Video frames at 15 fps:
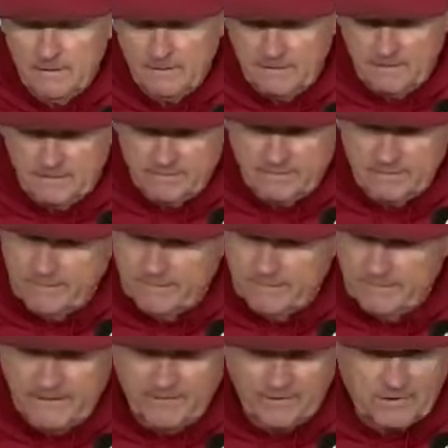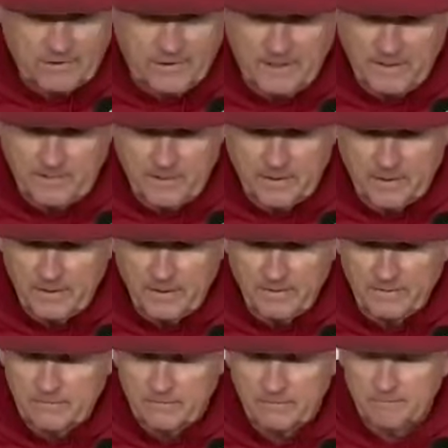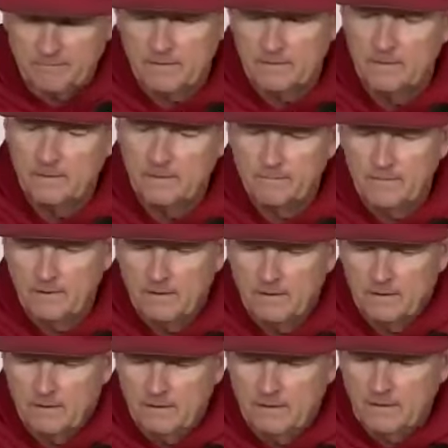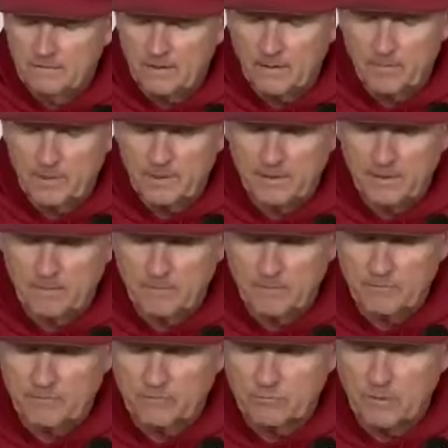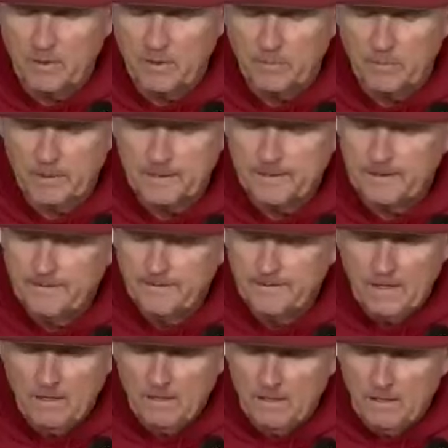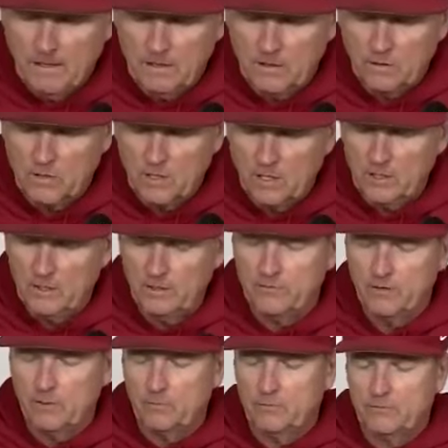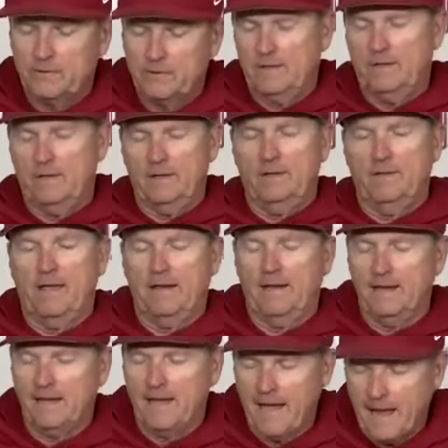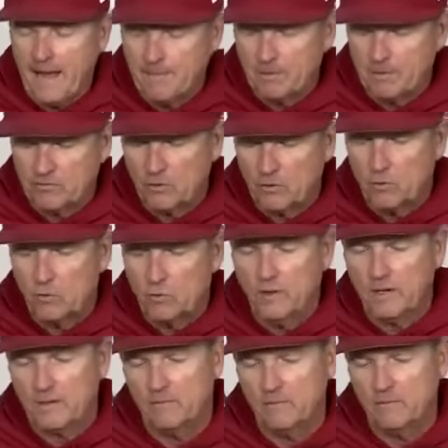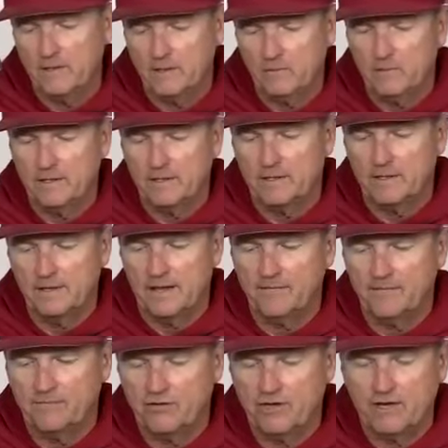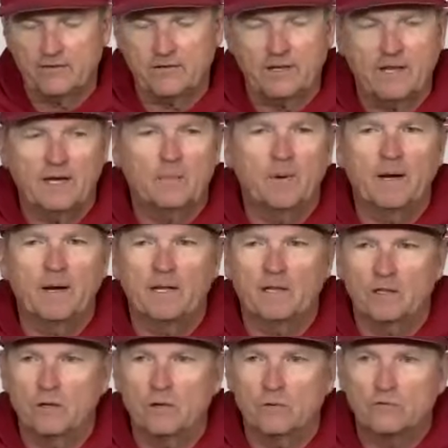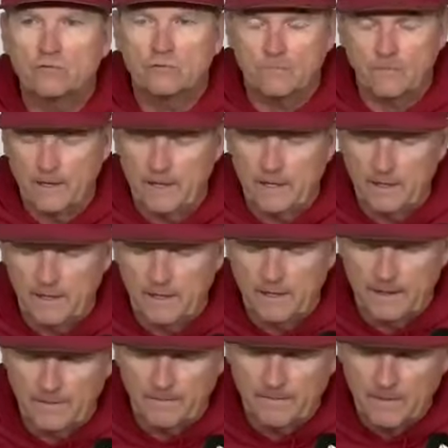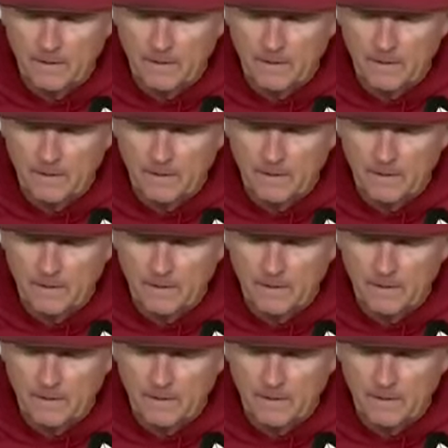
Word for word: you know even the cleanup hitter. He's he's got big numbers as well, but you know Connor anything happened so quick. We did, really didn't have a chance to get anybody loose. And, uh,